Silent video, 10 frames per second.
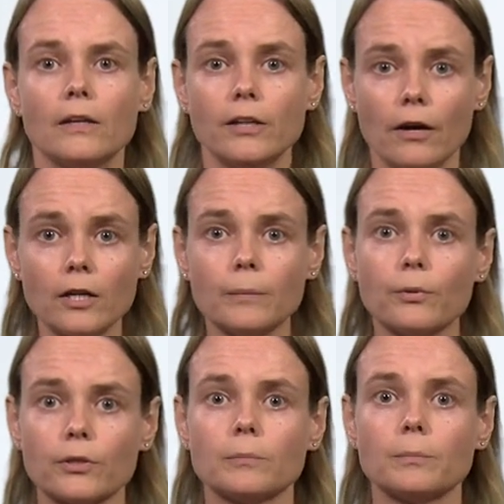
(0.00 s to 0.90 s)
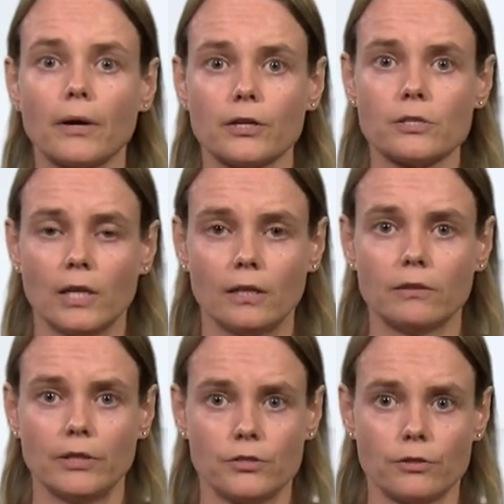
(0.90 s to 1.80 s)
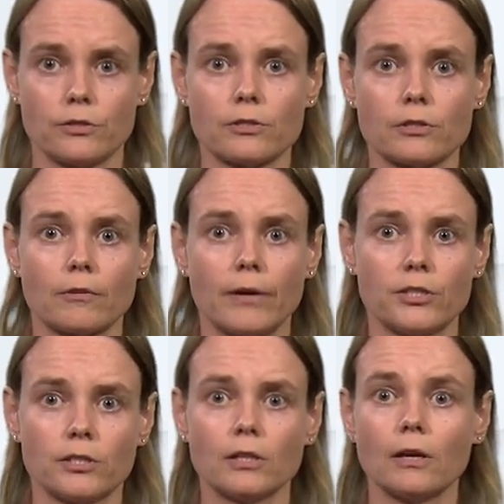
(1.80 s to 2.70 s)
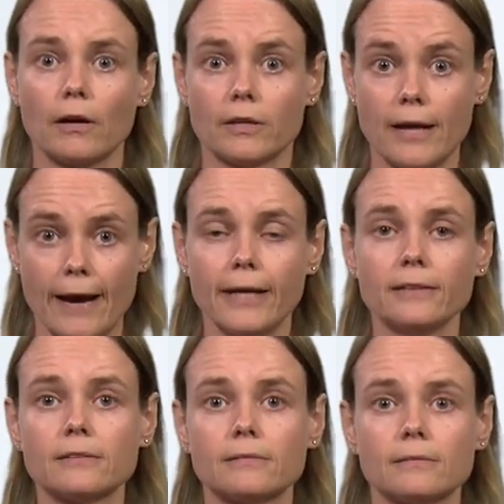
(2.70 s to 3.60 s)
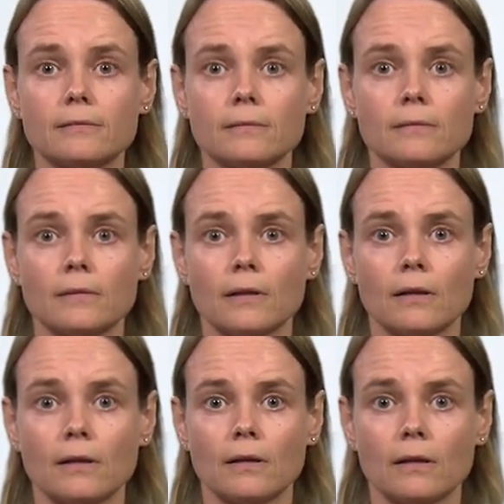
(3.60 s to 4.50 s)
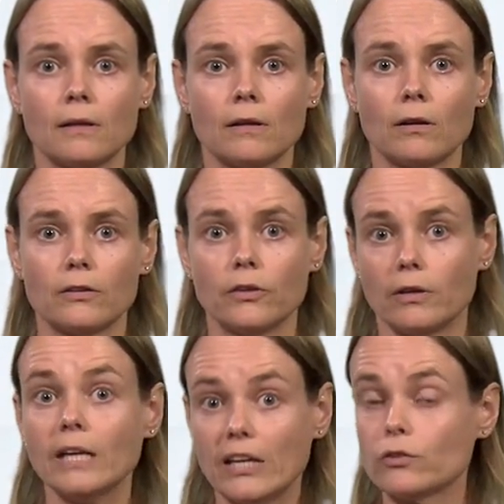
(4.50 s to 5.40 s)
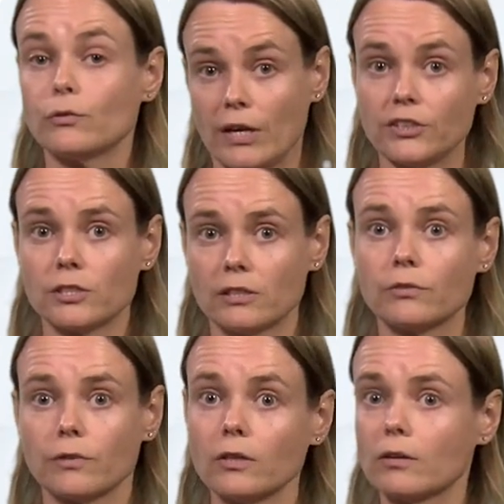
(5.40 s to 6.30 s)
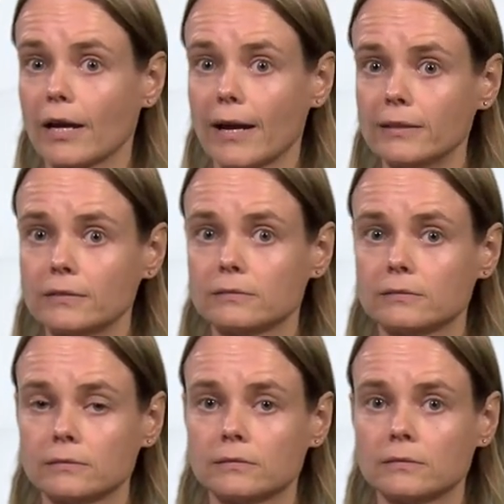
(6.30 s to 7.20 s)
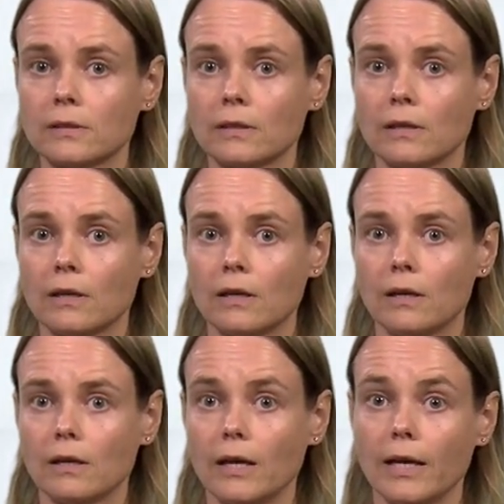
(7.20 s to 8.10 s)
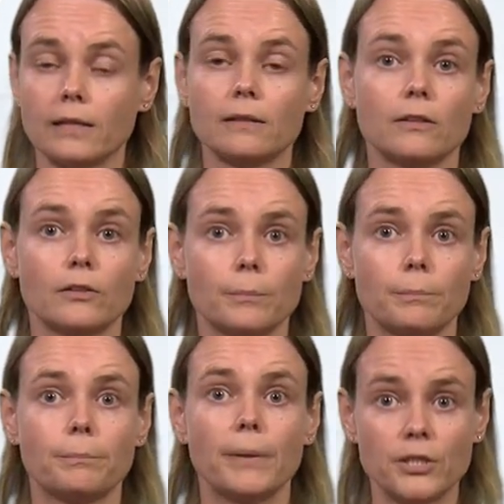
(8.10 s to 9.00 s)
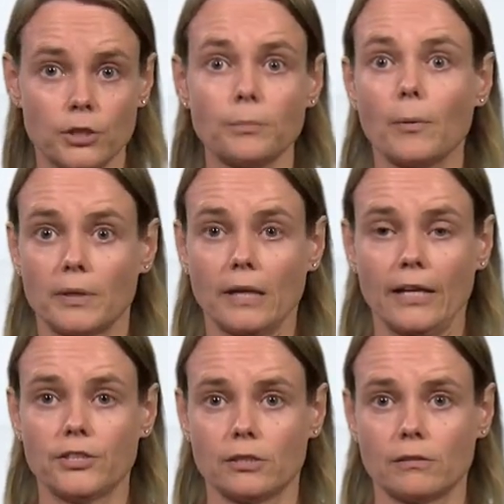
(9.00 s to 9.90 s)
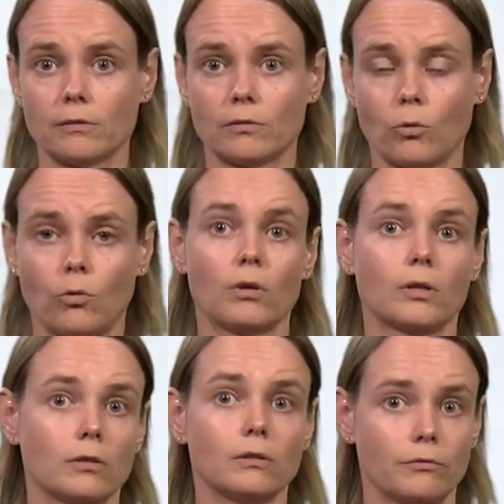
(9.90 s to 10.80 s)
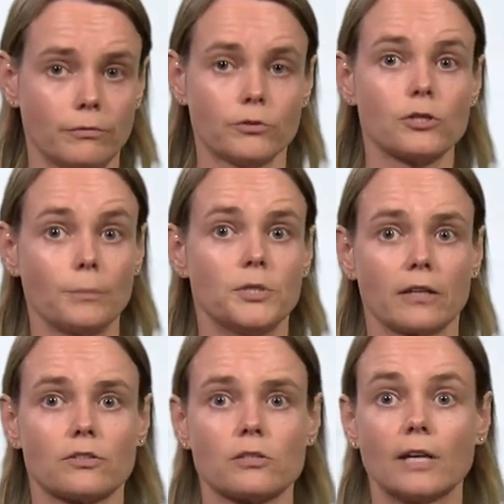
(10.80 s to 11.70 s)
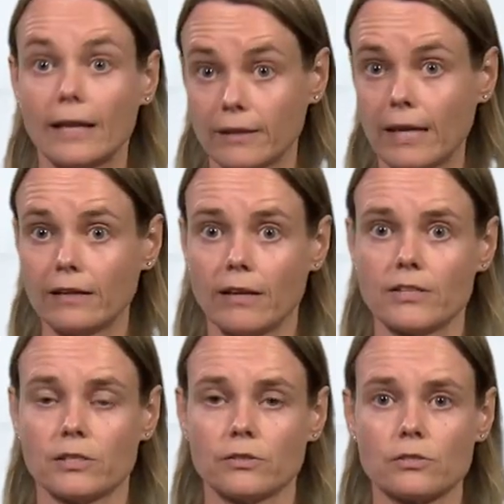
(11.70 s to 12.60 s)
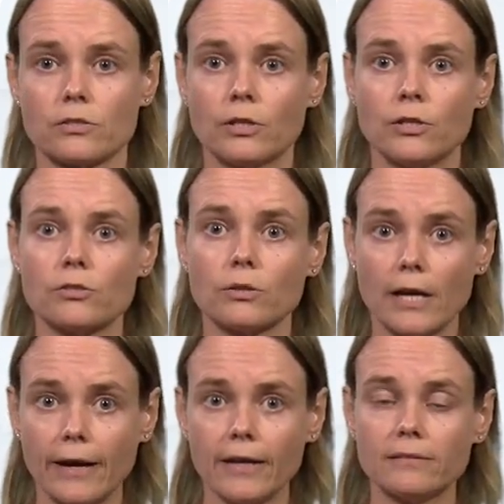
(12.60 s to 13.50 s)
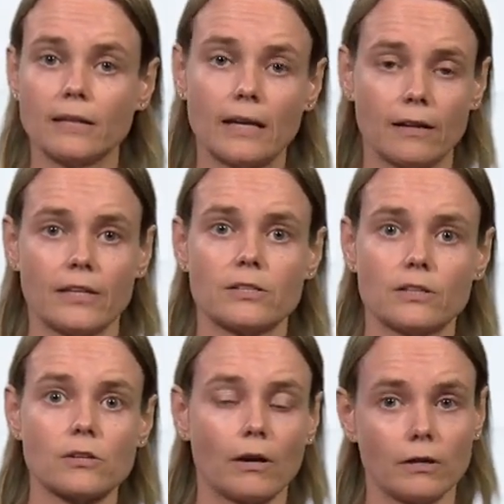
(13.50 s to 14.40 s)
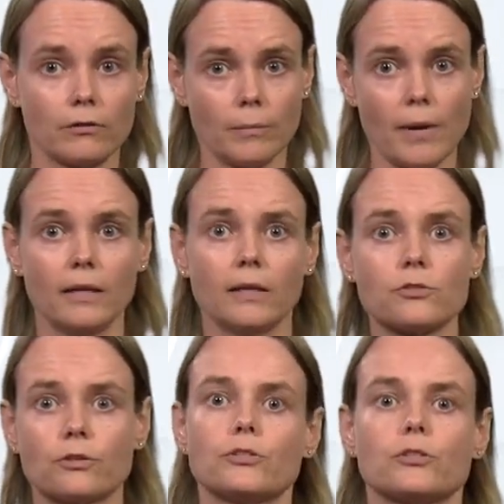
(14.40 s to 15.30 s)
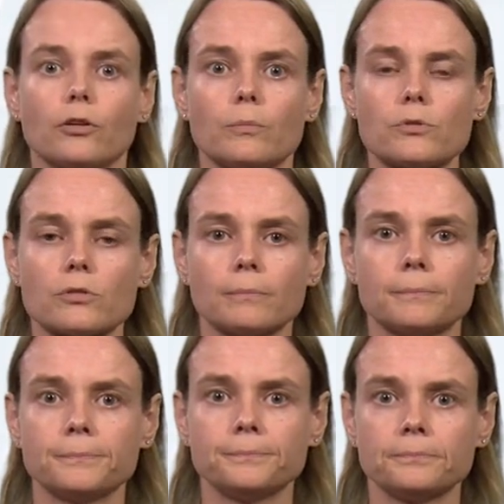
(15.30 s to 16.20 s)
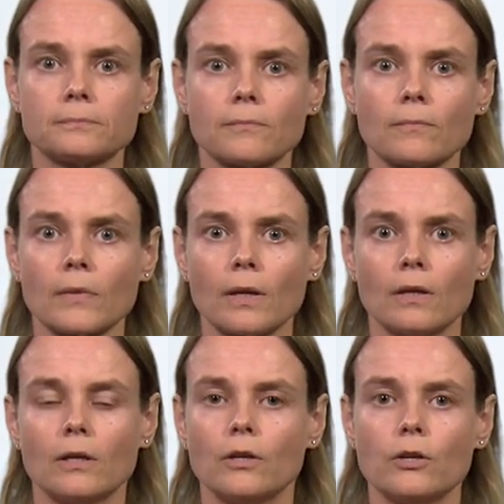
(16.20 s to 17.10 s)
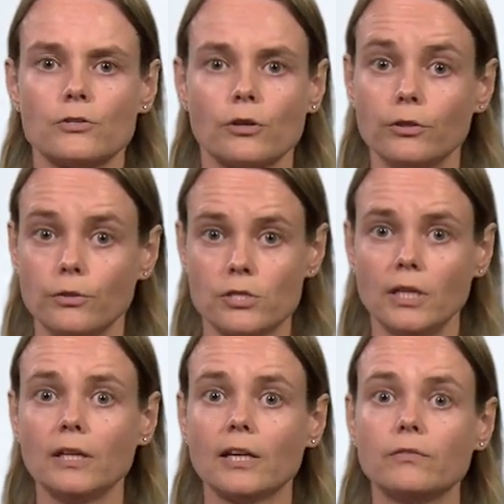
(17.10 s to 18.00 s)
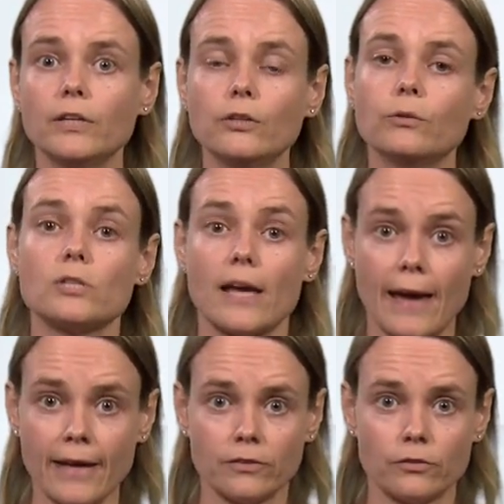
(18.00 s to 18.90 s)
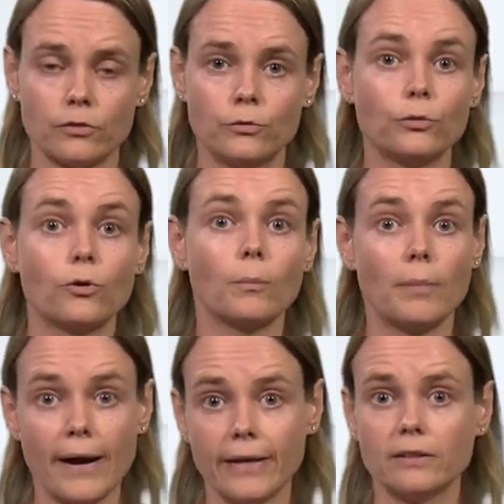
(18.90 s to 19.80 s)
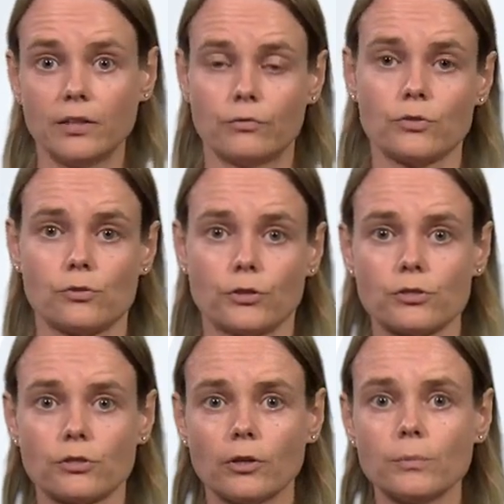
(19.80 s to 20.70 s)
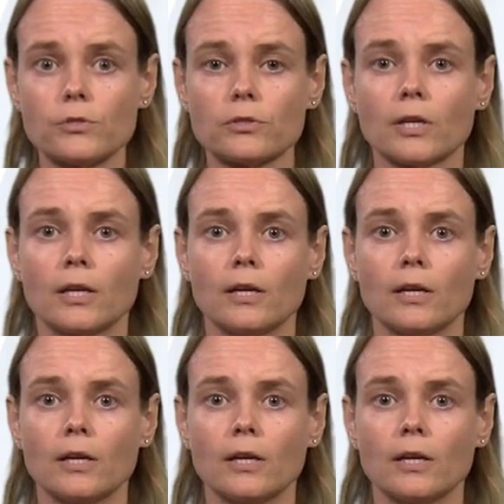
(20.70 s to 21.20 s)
The other important parts in the research question are diet, the intervention that we're looking at, and the patient population, or the subjects, the adolescents. So diet and adolescents are the remaining search terms. So you see that we use "and" to combine the different search terms,